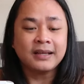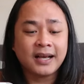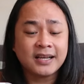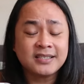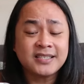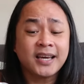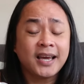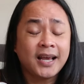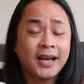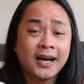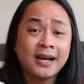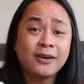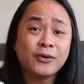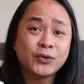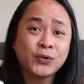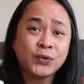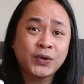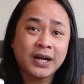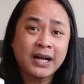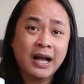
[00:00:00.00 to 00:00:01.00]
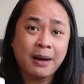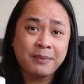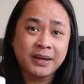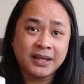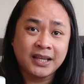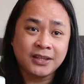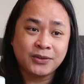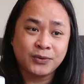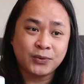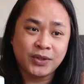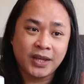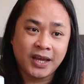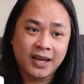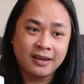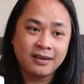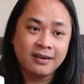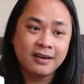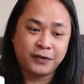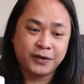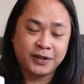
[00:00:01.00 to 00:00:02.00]
Kasi kailangan ko itong gagamitin
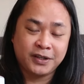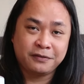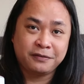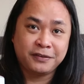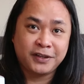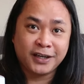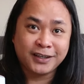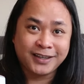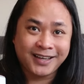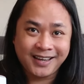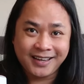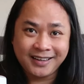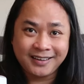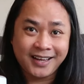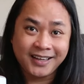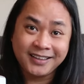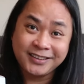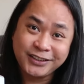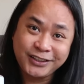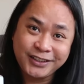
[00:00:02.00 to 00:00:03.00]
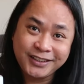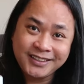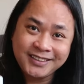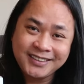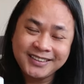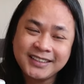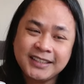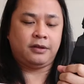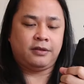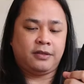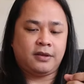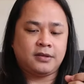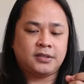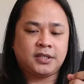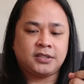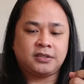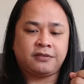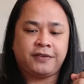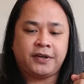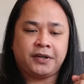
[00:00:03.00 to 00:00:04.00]
today for the vlogging later. This
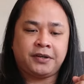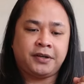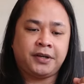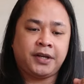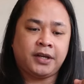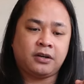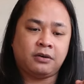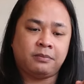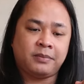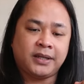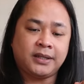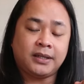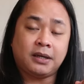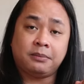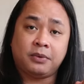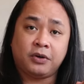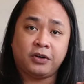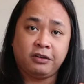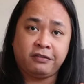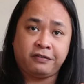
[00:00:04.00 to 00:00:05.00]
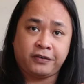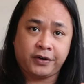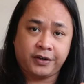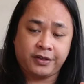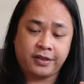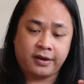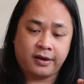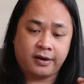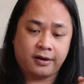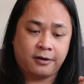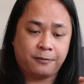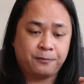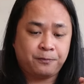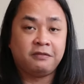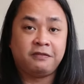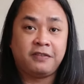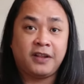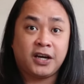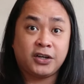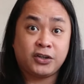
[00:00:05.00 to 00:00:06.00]
is very recommendable for the
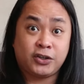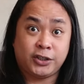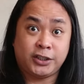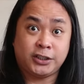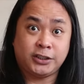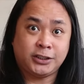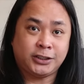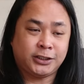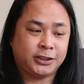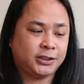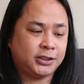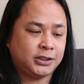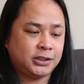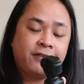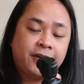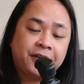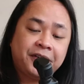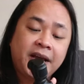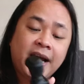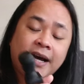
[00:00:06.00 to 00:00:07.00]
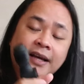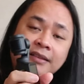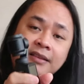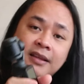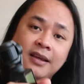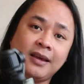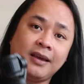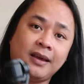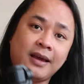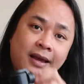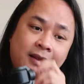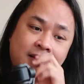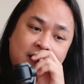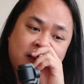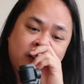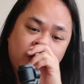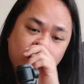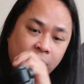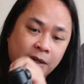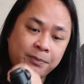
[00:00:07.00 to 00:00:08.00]
vloggers. Very handy. And
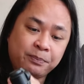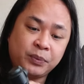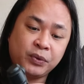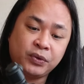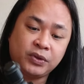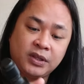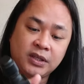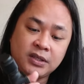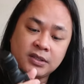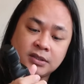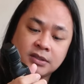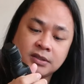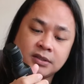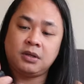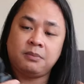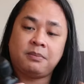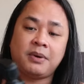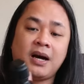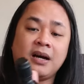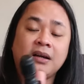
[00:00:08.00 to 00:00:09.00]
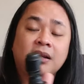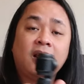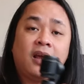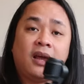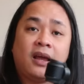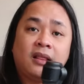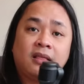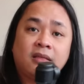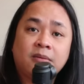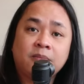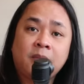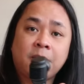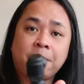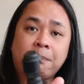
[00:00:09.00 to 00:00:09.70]
then you can put this. Diba, ang liit.